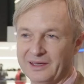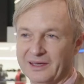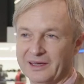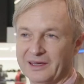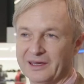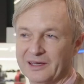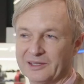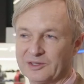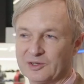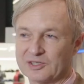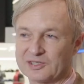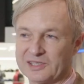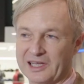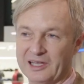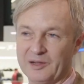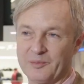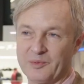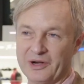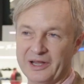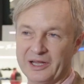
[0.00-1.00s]
uh, to
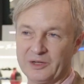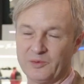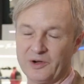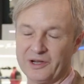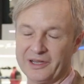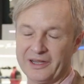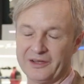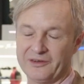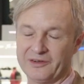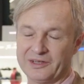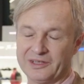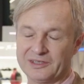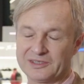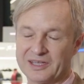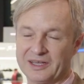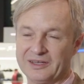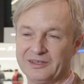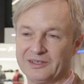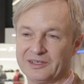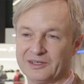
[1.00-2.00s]
celebrate
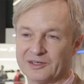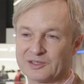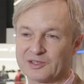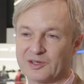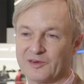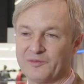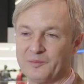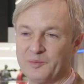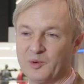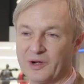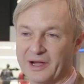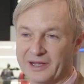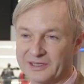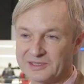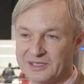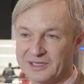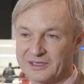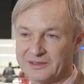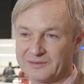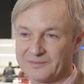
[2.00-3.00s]
110 years of
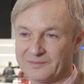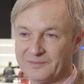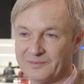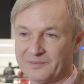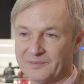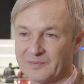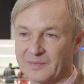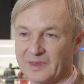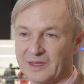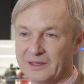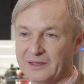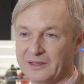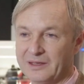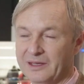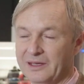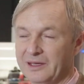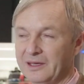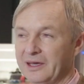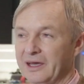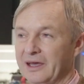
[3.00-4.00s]
Bugatti,
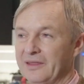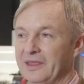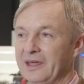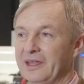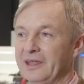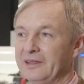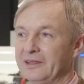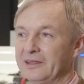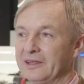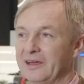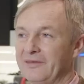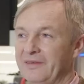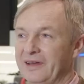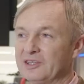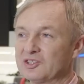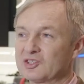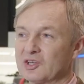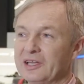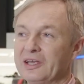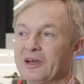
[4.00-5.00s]
and then
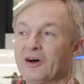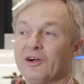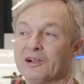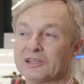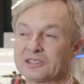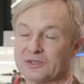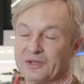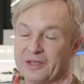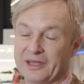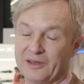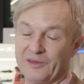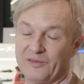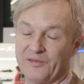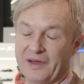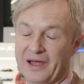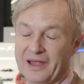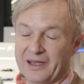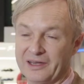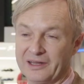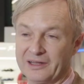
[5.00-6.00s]
eventually also then
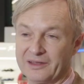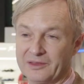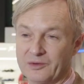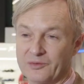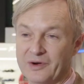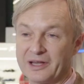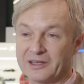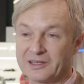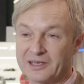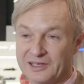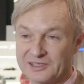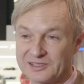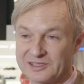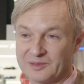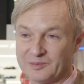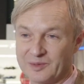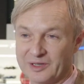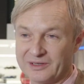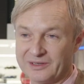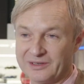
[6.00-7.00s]
finding the right
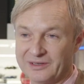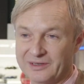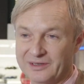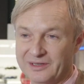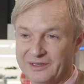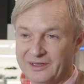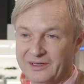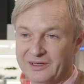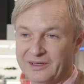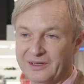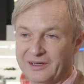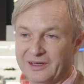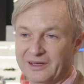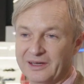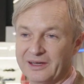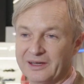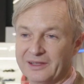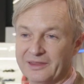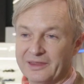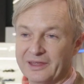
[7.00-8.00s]
customer
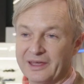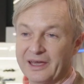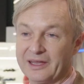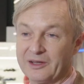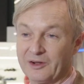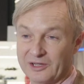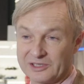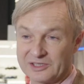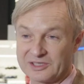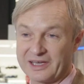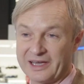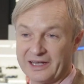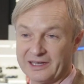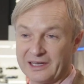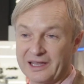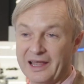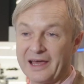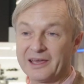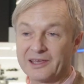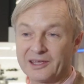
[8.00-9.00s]
that also had
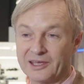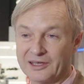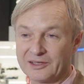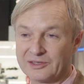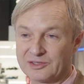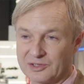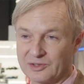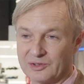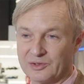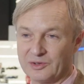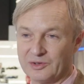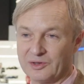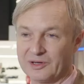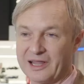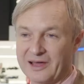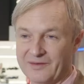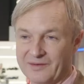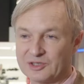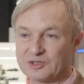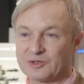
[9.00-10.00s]
a liking to
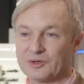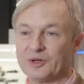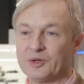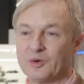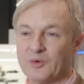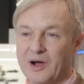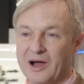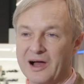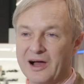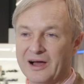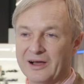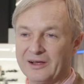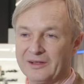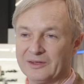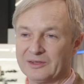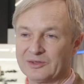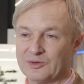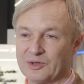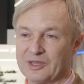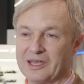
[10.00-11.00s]
La Voiture Noire,
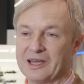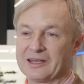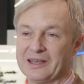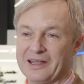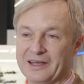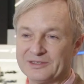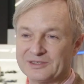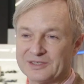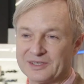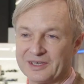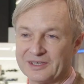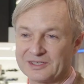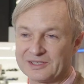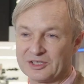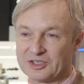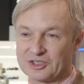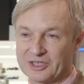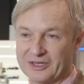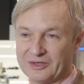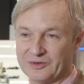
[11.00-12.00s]
to the Atlantics
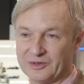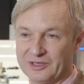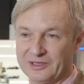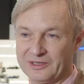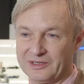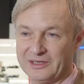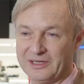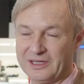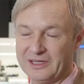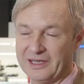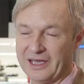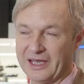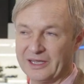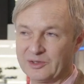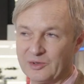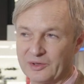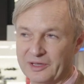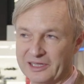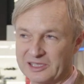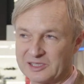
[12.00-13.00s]
in general,
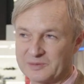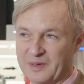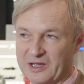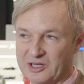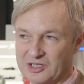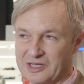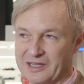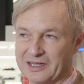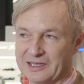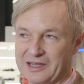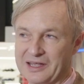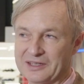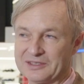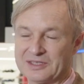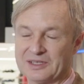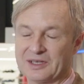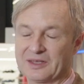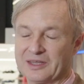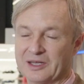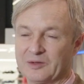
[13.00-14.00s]
and to that special
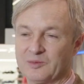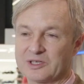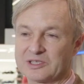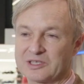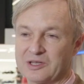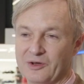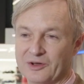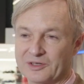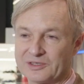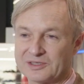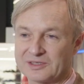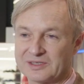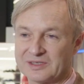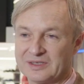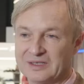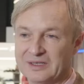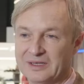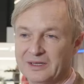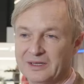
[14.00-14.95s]
Atlantic that was lost